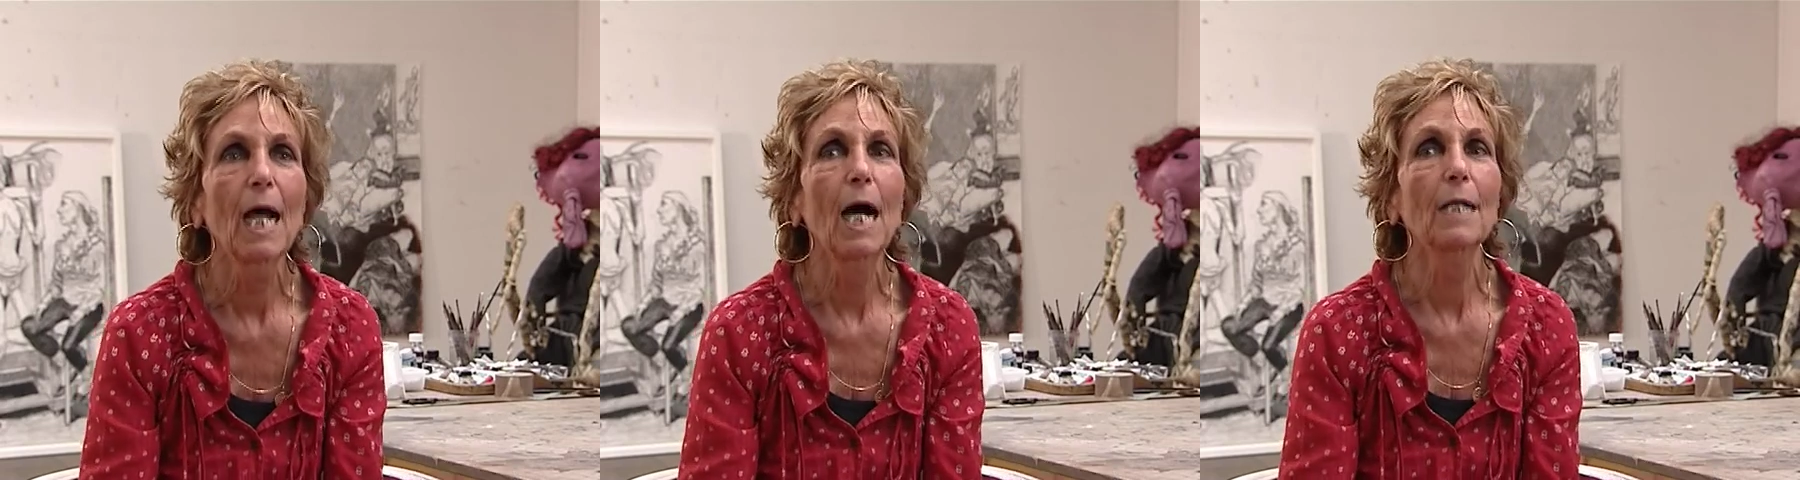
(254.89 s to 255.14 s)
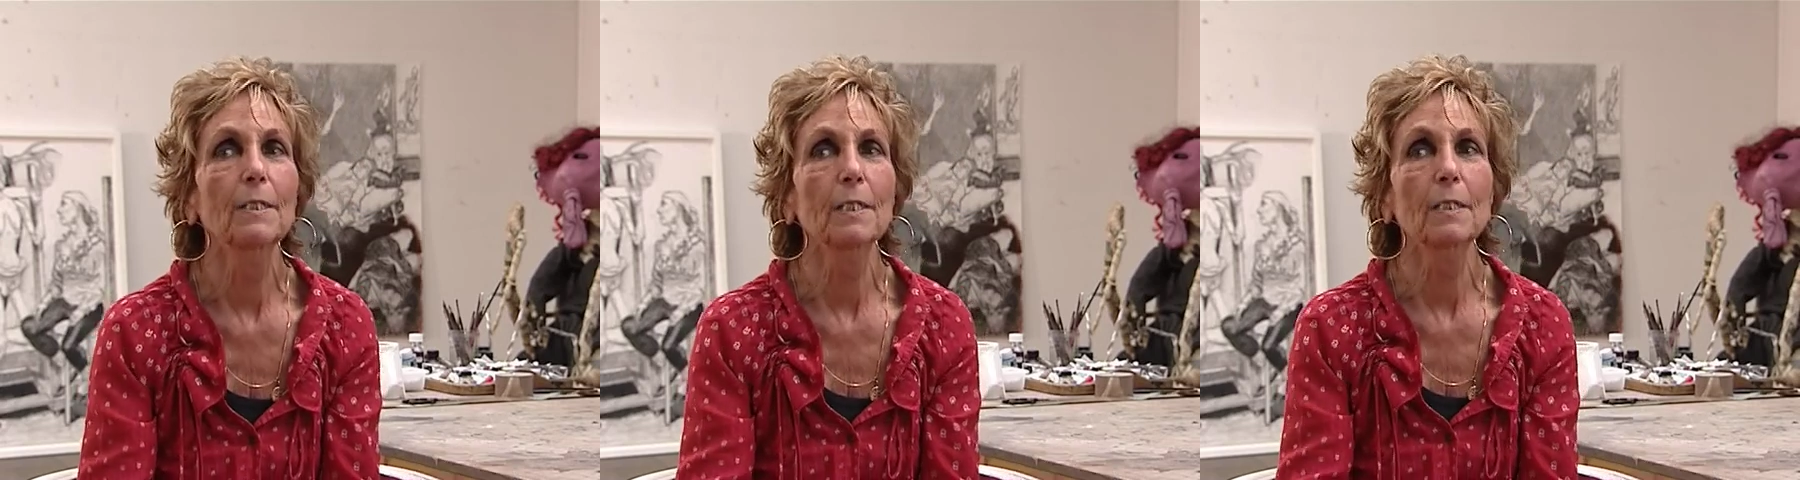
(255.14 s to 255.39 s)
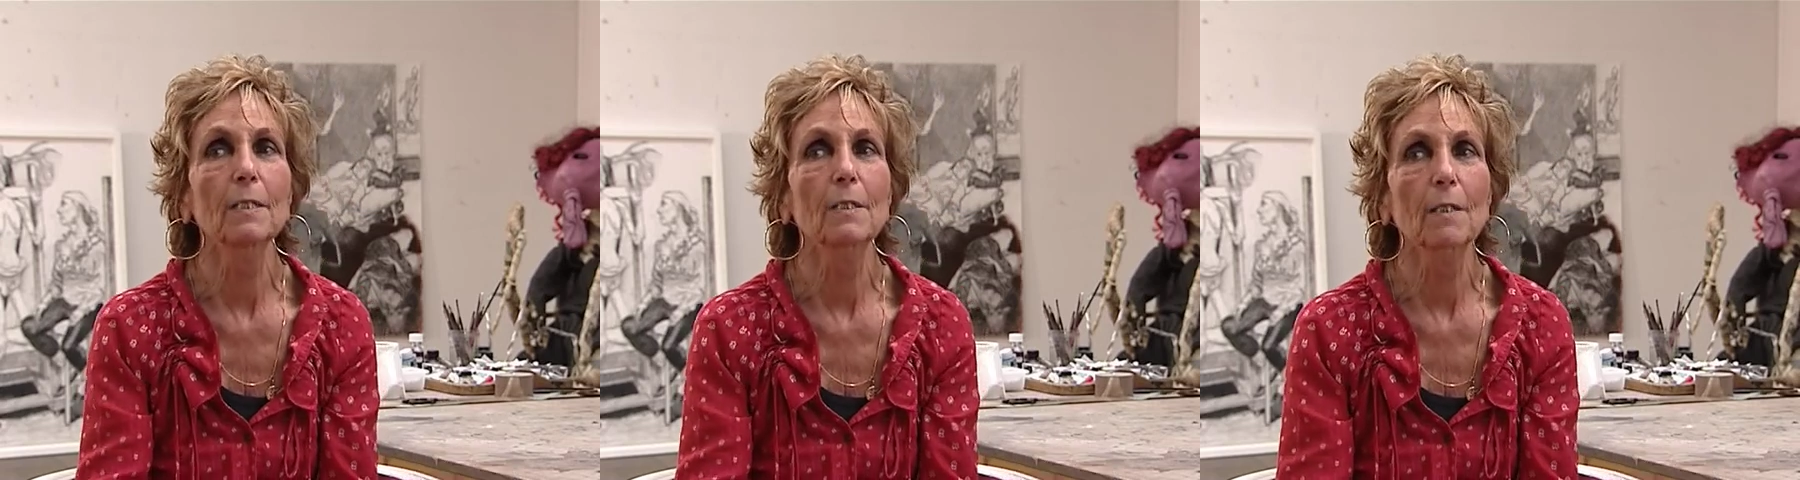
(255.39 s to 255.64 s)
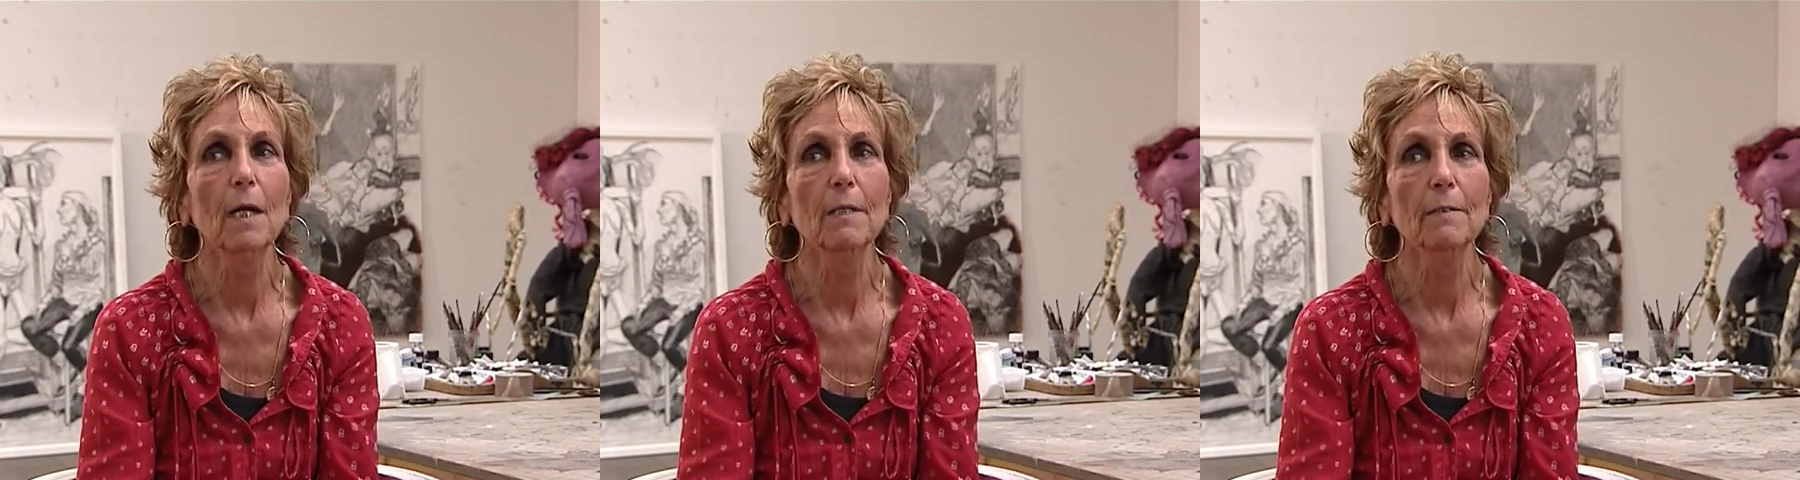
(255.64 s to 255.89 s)
I think
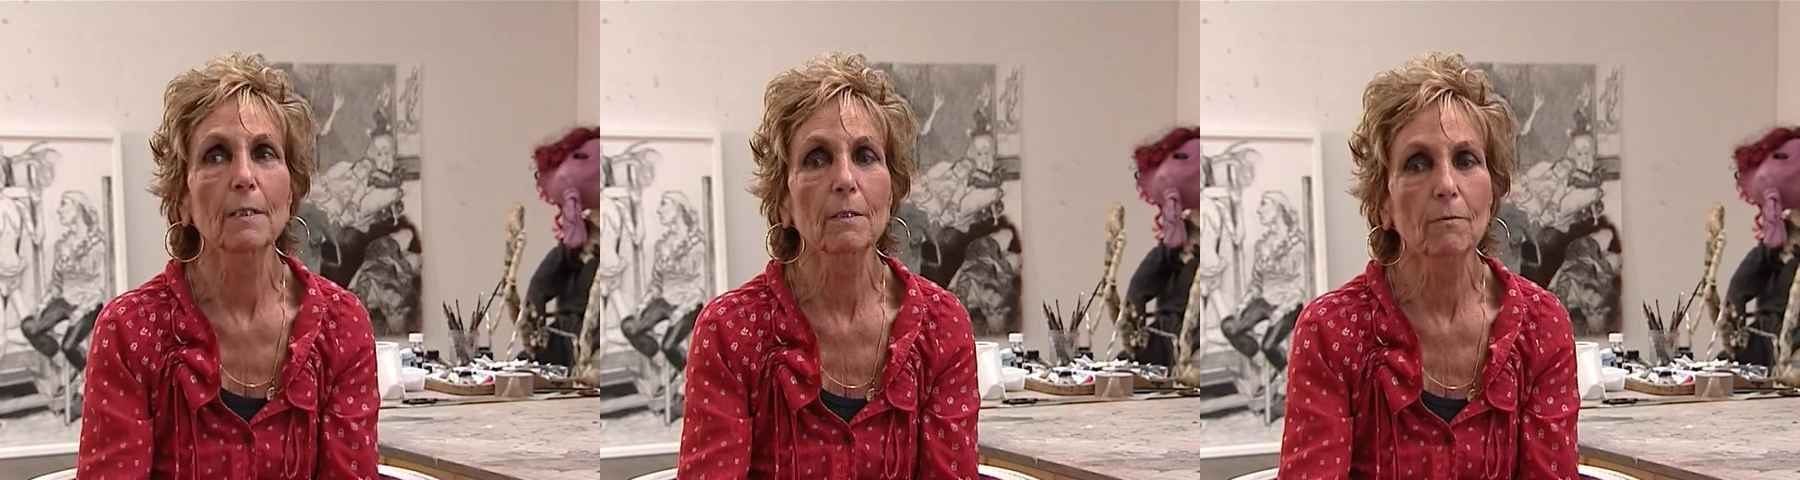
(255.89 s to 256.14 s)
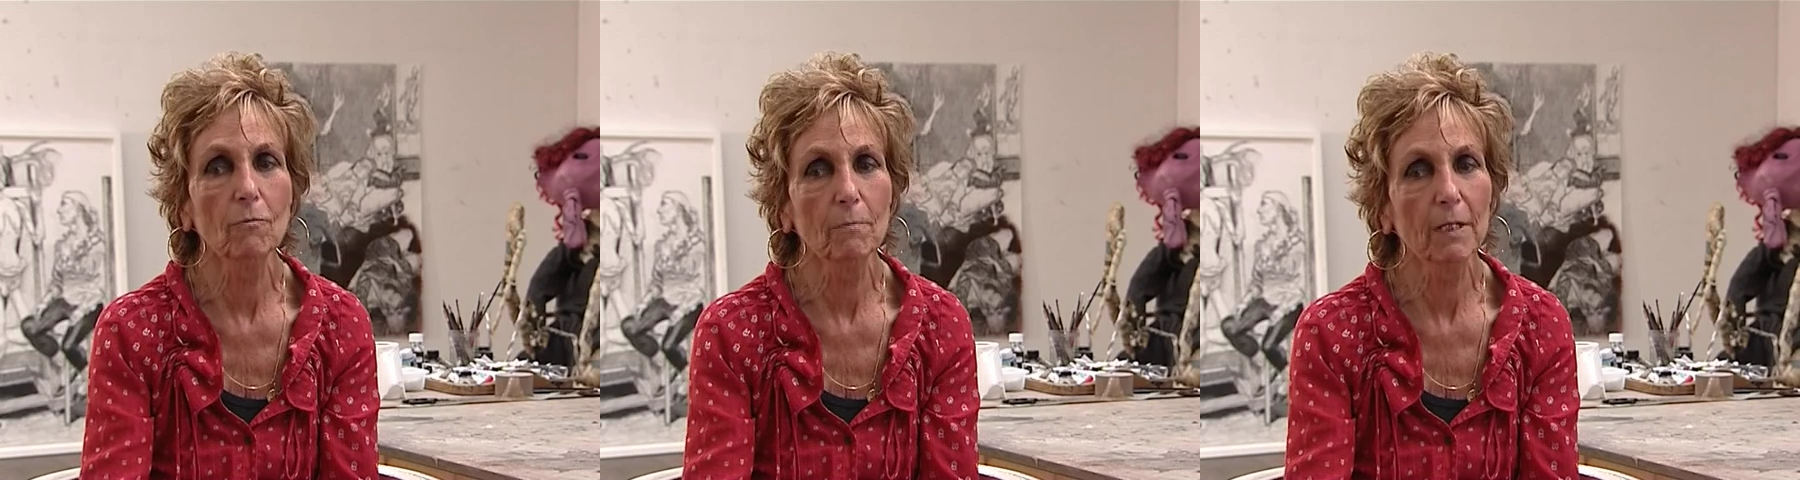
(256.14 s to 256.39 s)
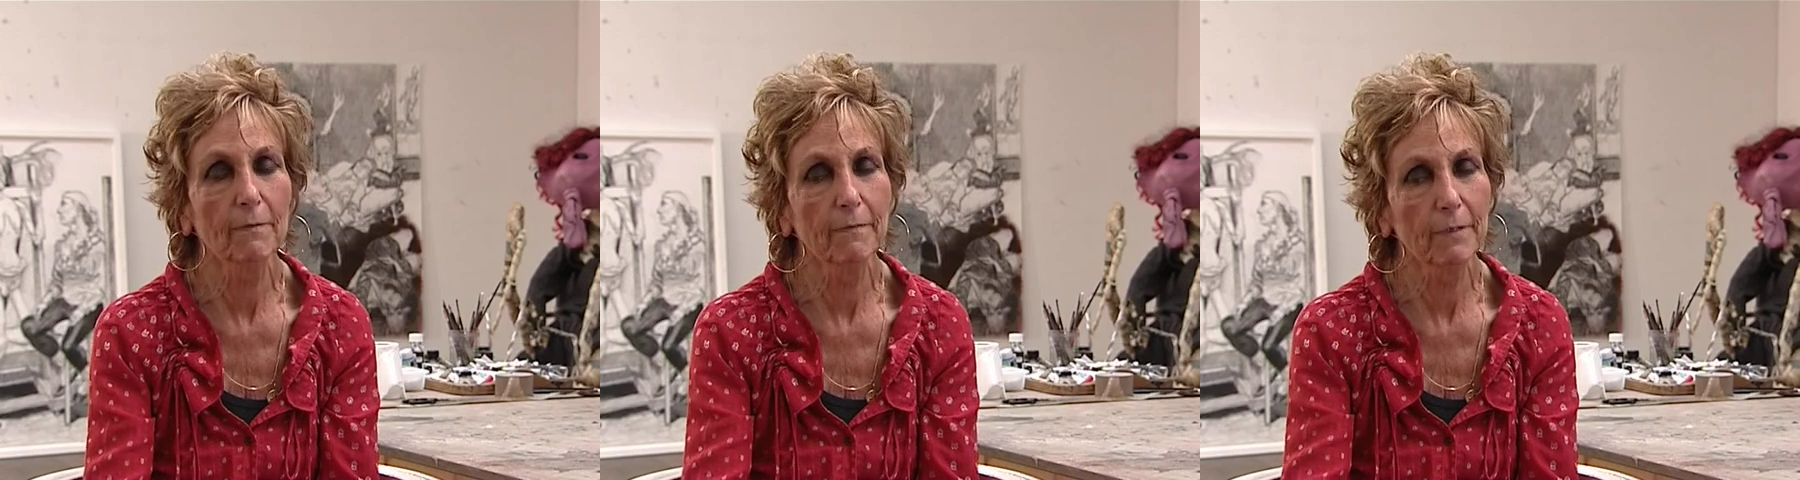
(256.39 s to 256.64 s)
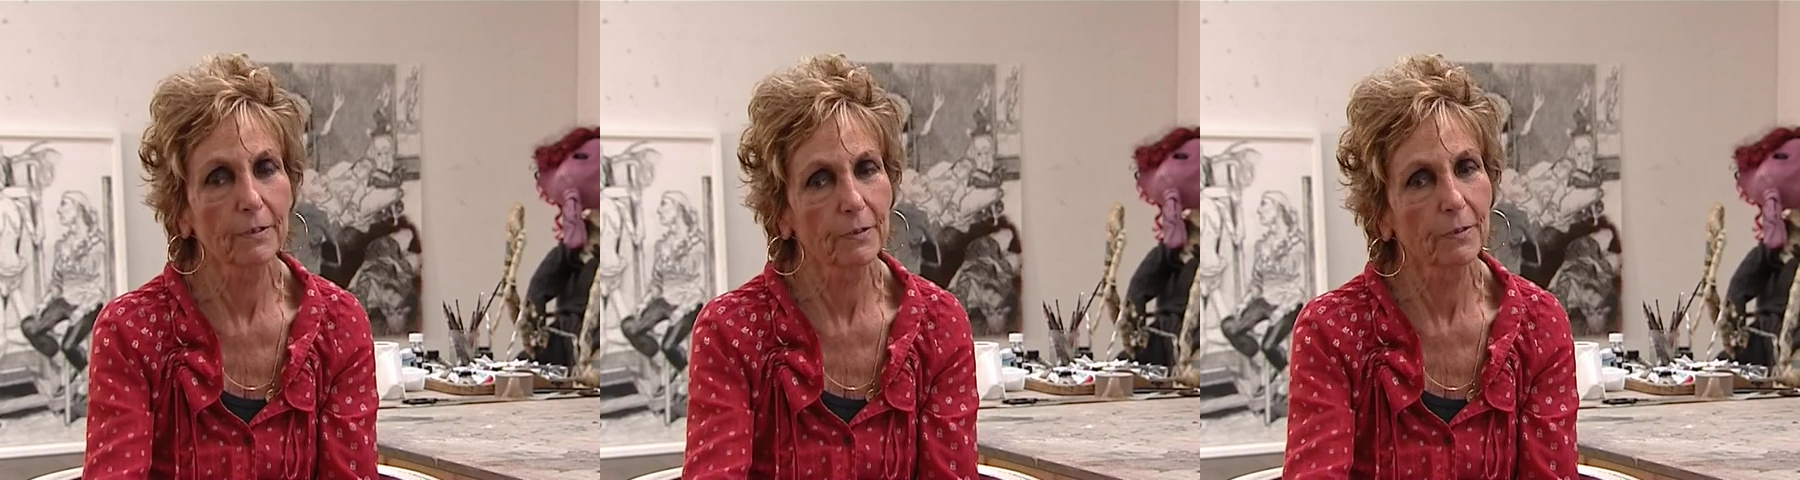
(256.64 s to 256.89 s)
I think
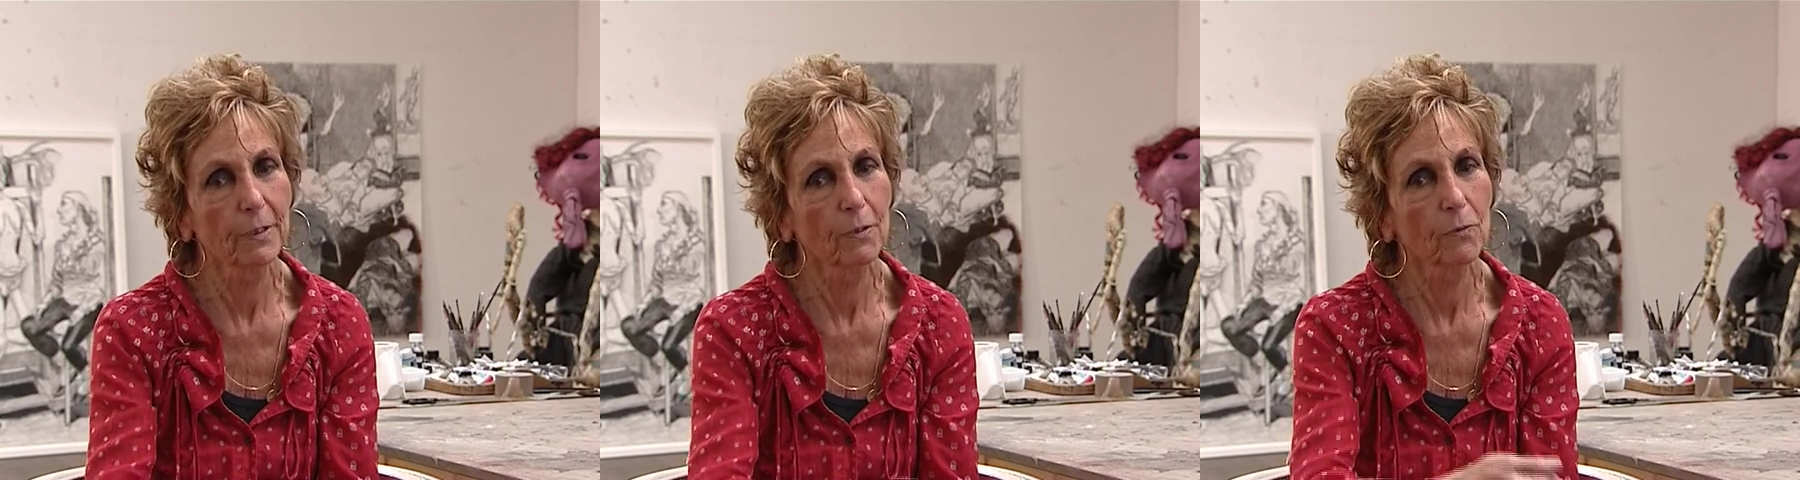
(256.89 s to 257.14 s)
McPherson had